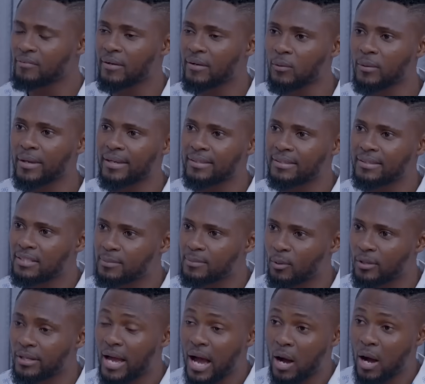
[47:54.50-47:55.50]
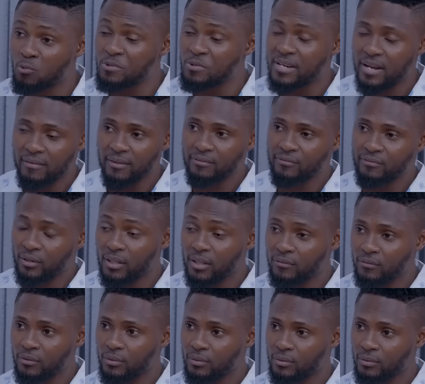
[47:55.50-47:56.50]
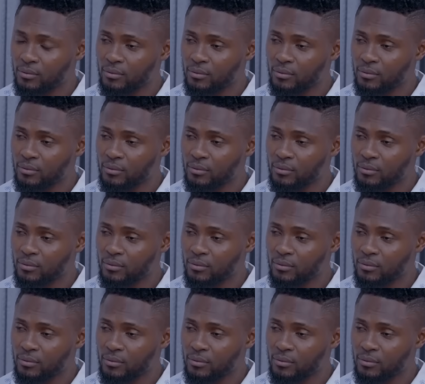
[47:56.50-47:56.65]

if I don't get this money, I will never forgive you.